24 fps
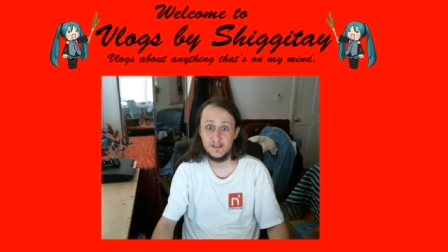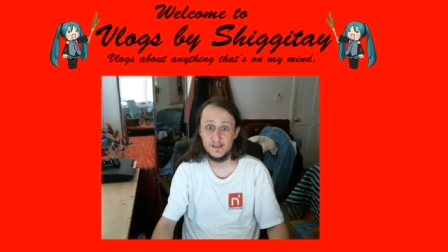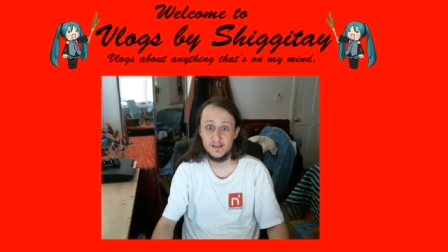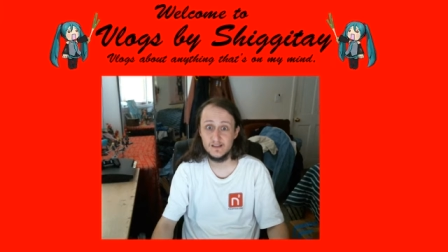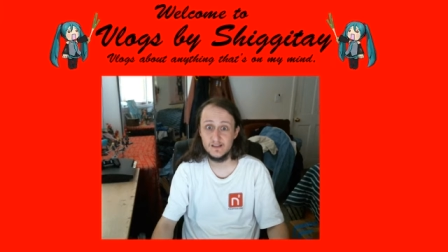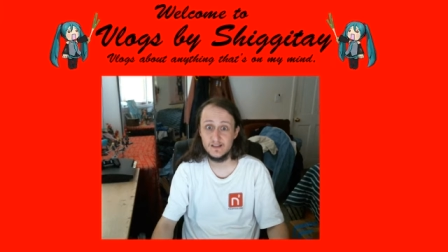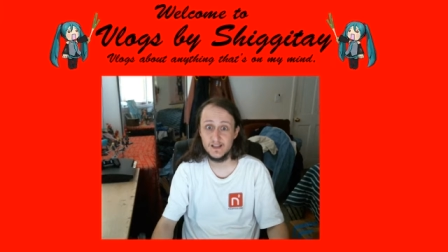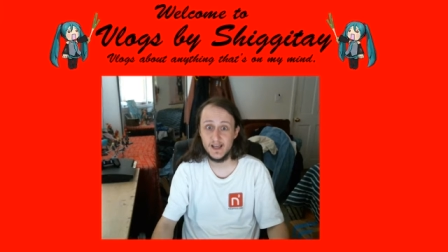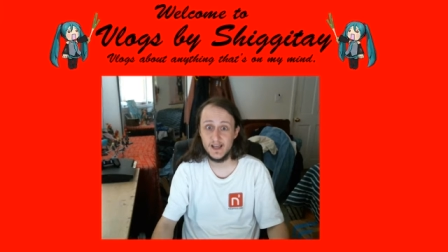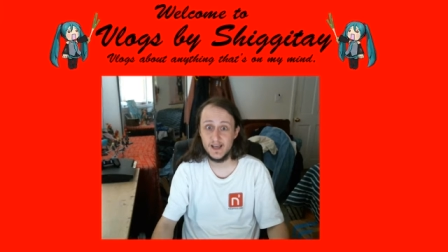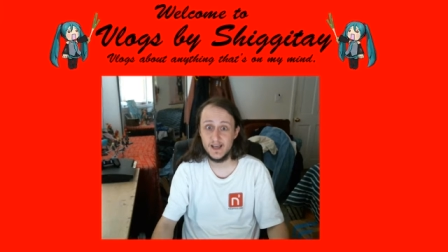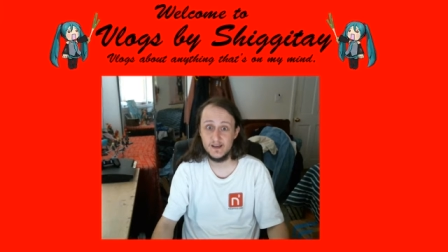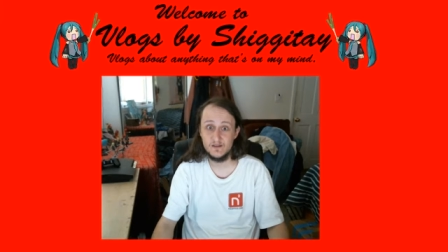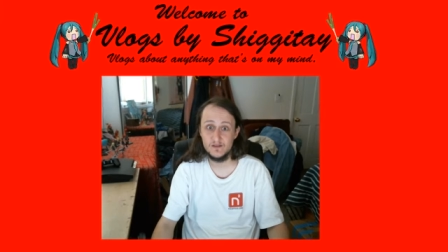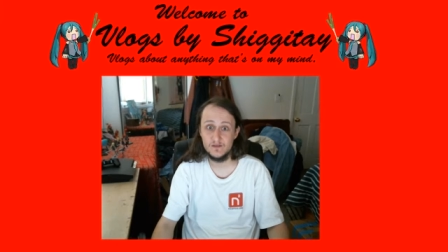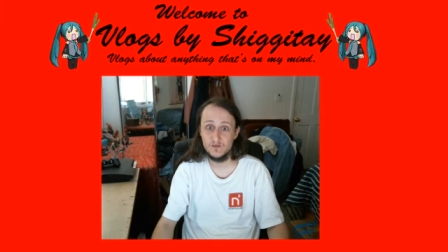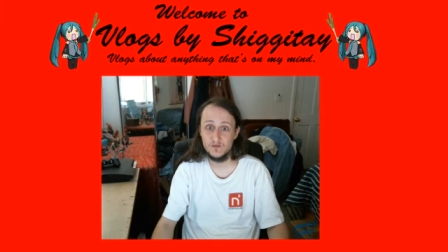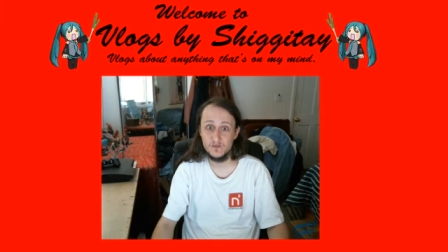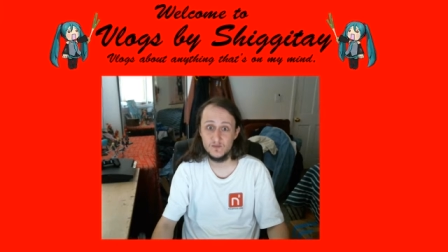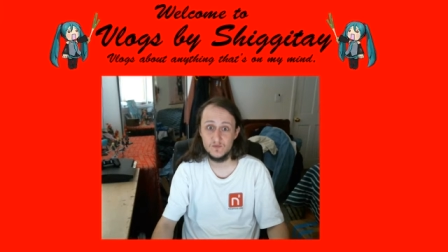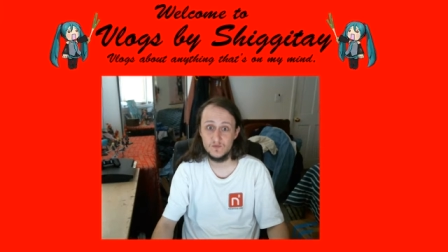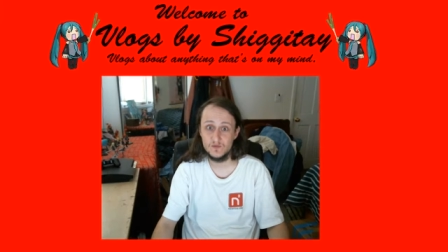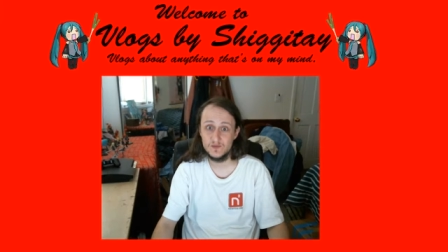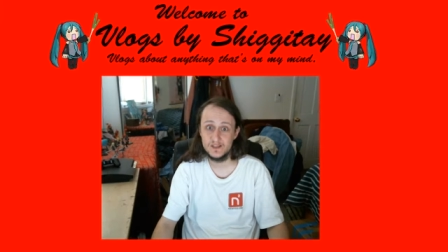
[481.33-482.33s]
that
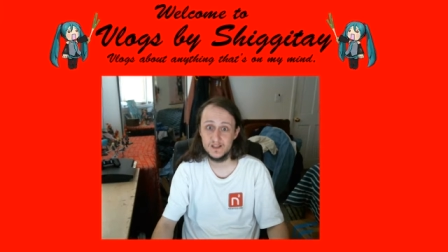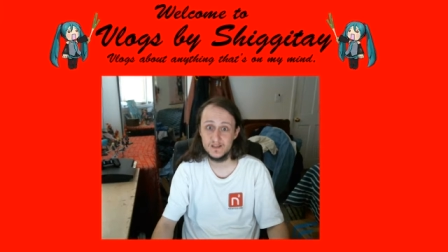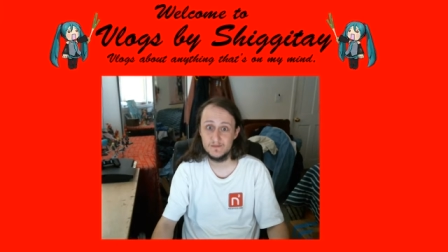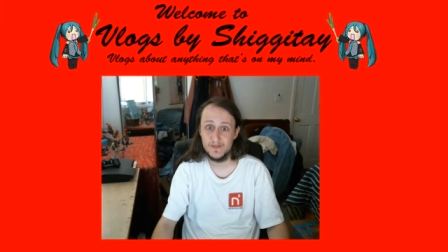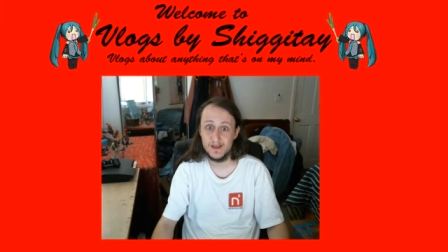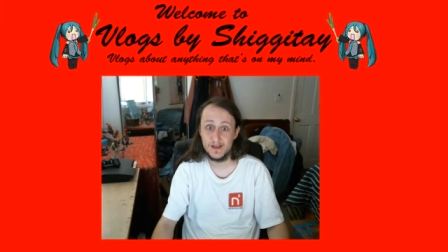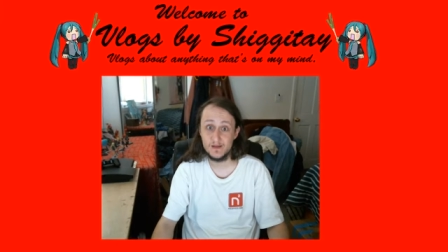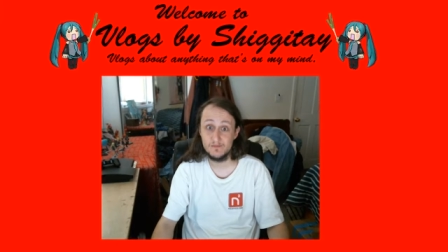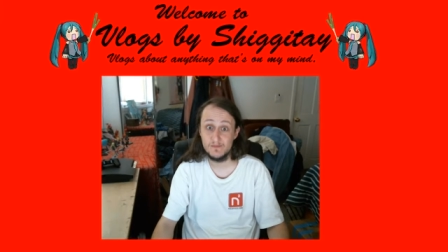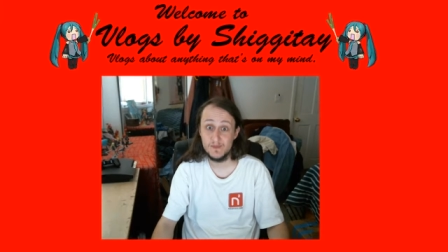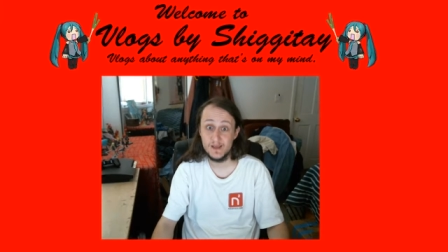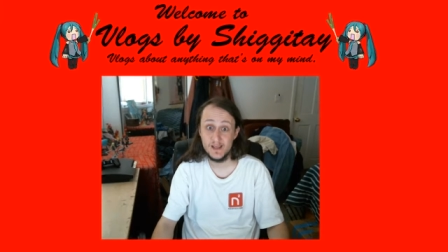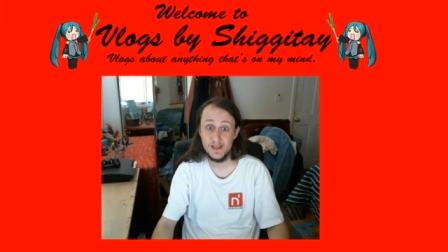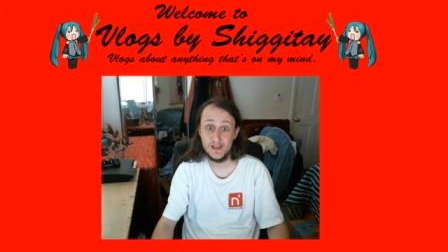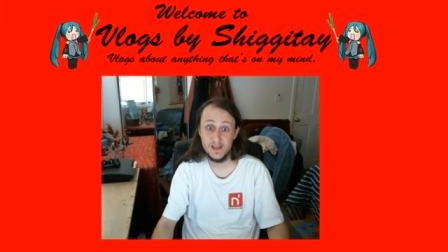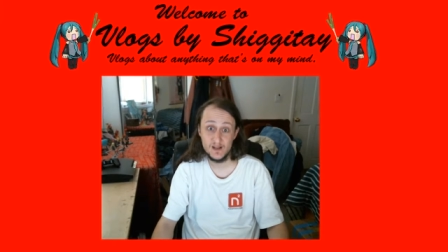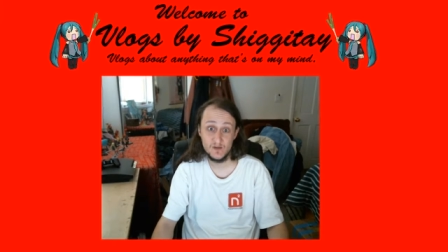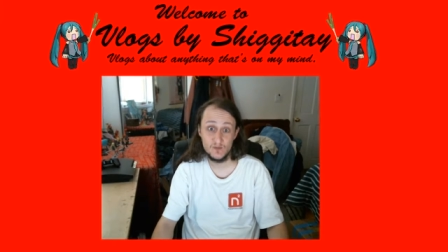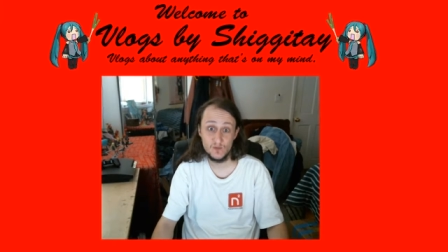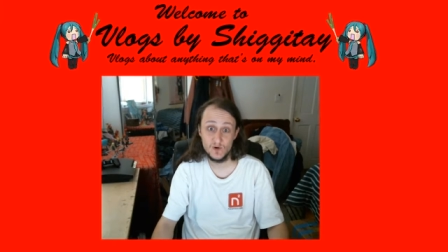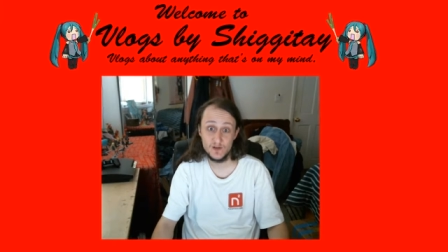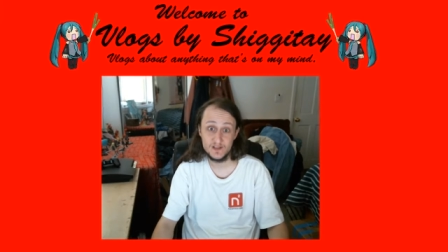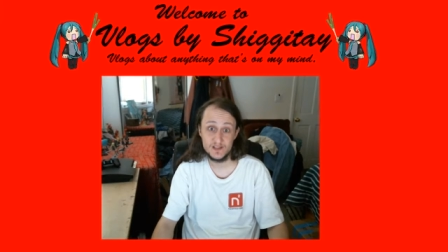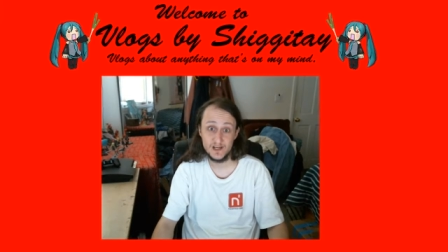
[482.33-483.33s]
didn't make me,
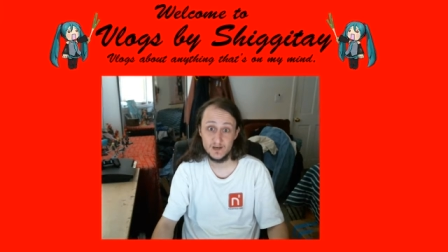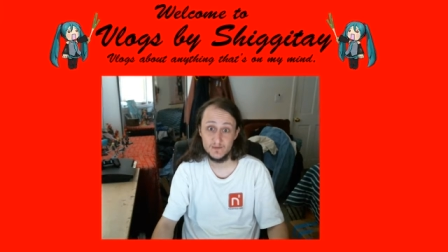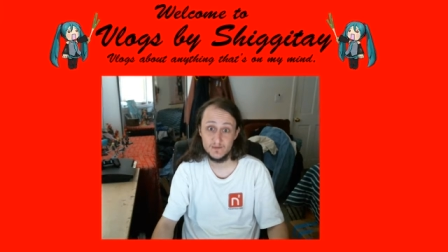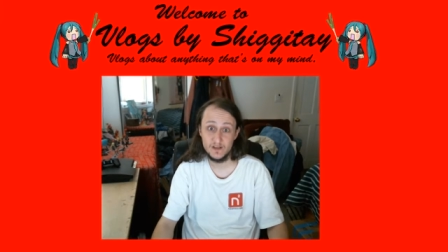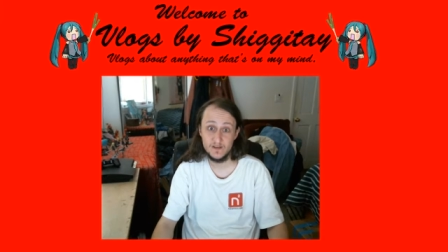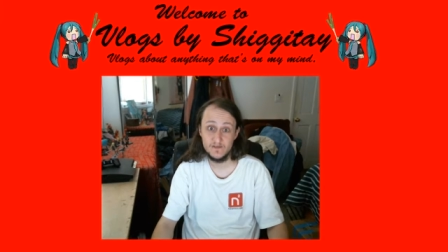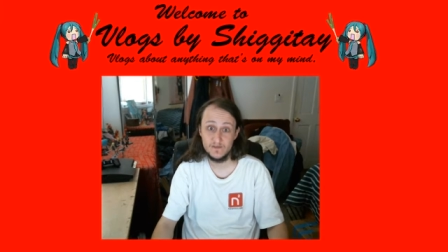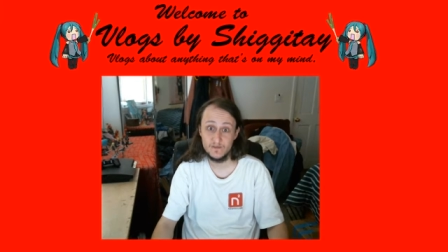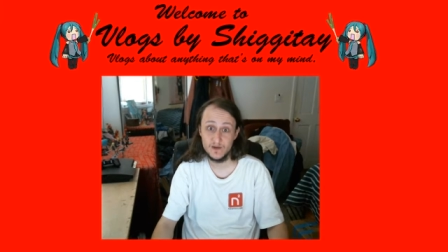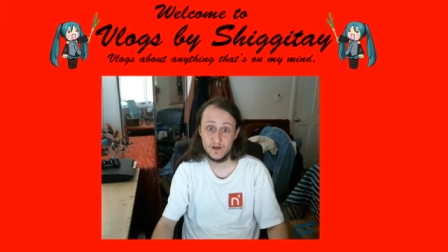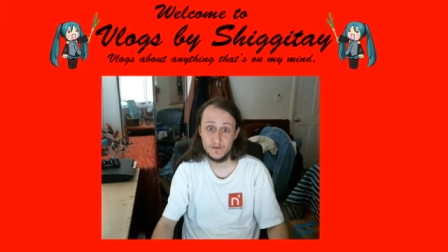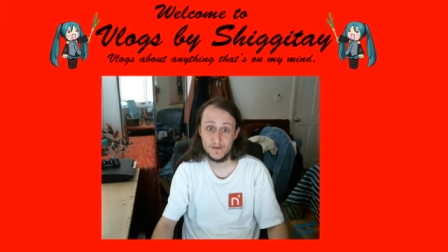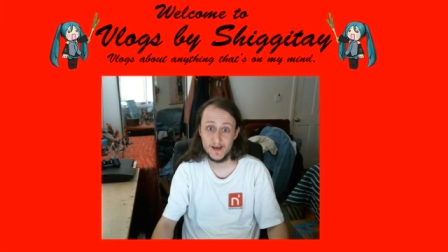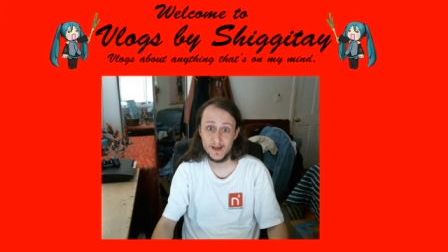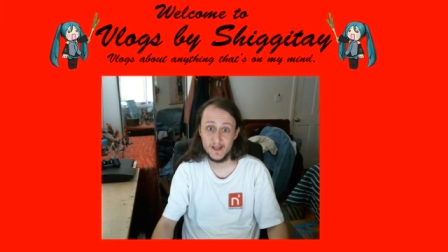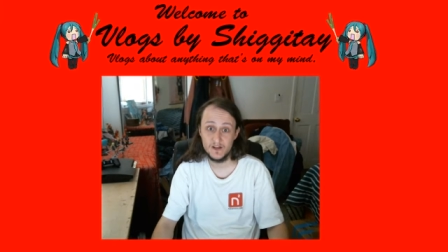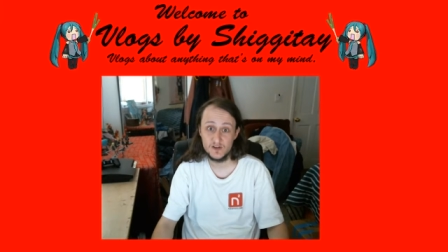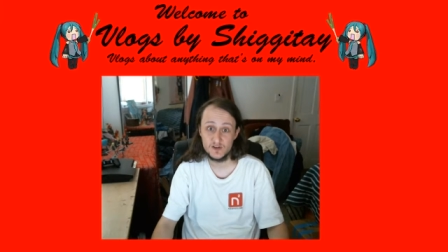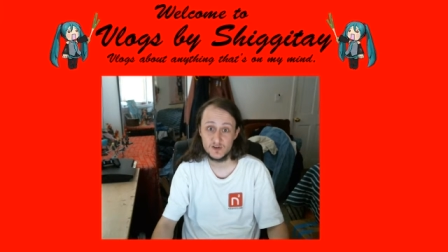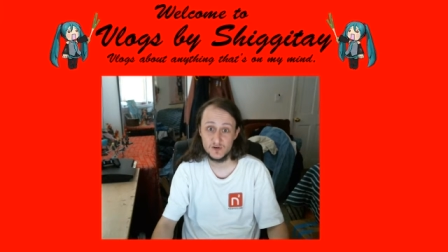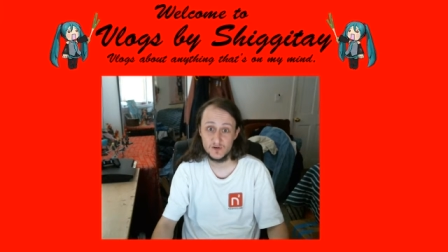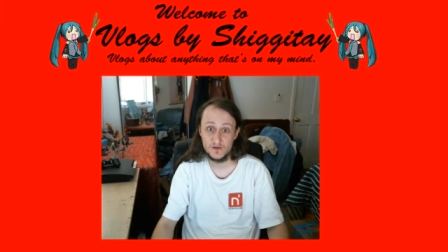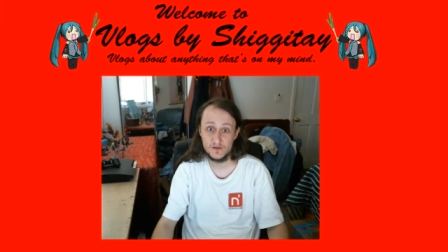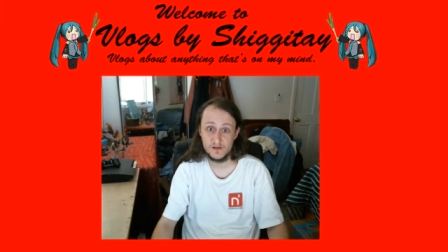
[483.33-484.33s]
and one time even my
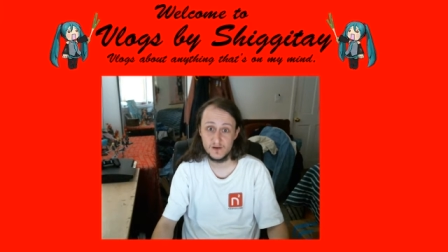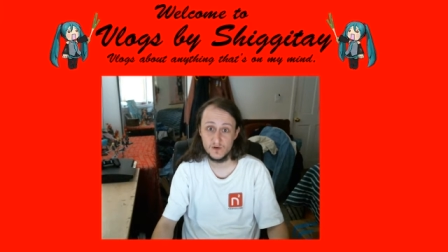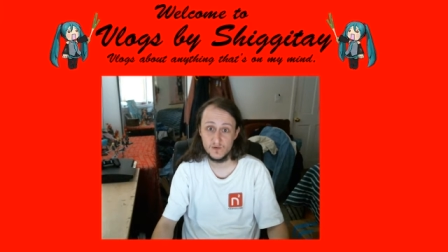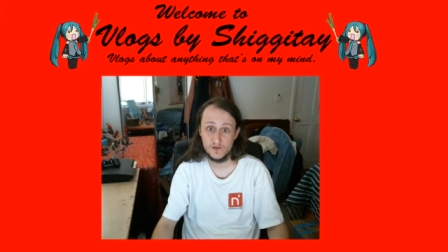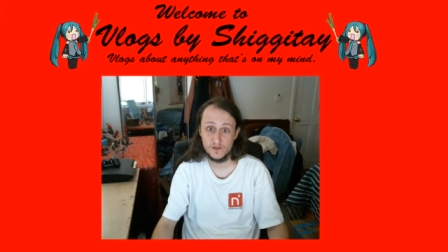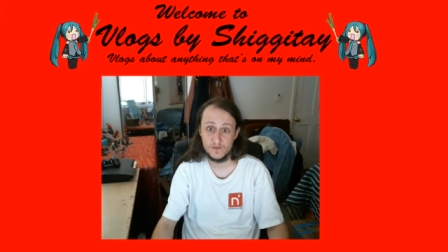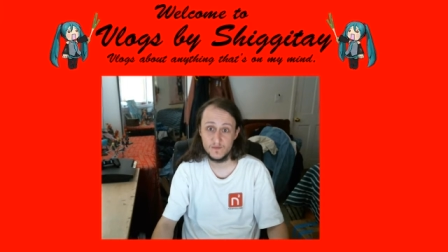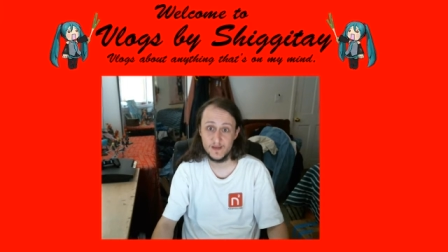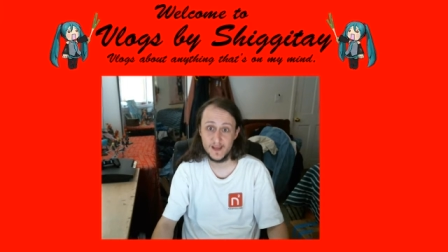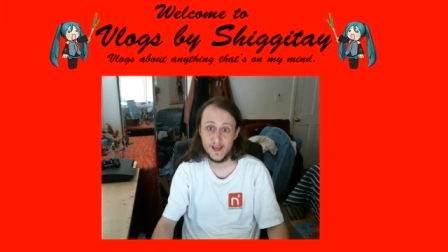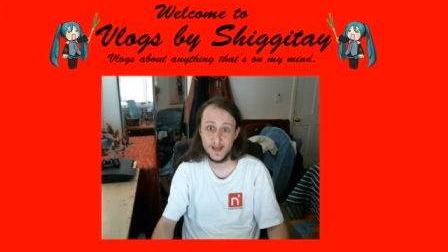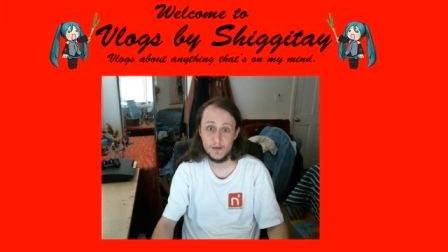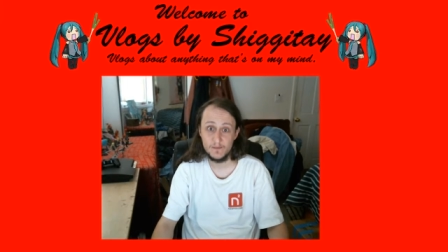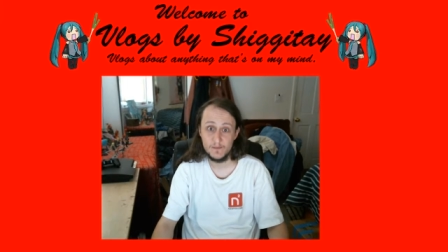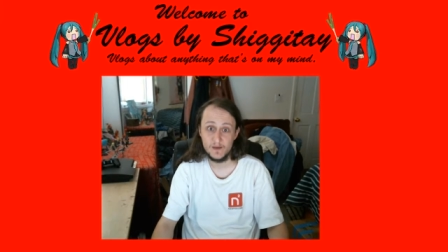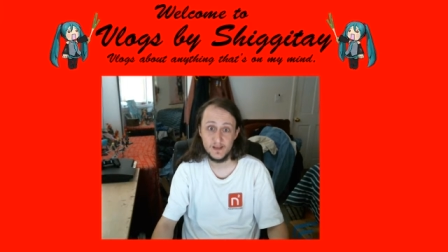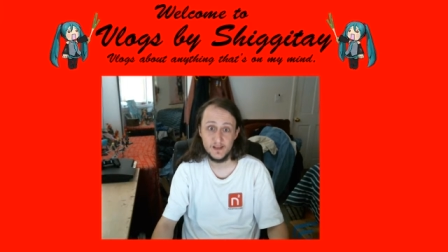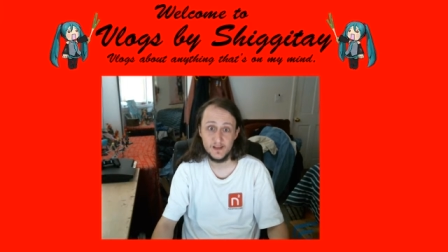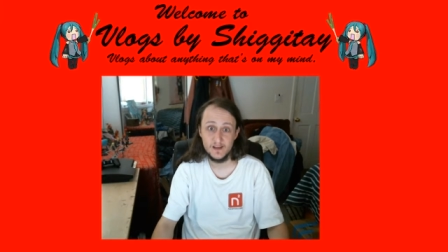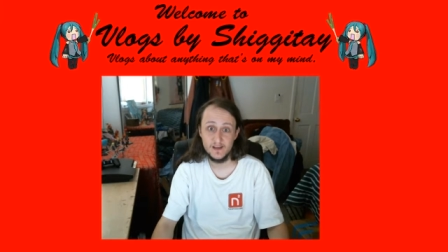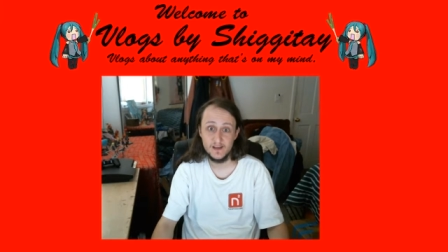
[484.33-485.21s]
manager was there with me, happy.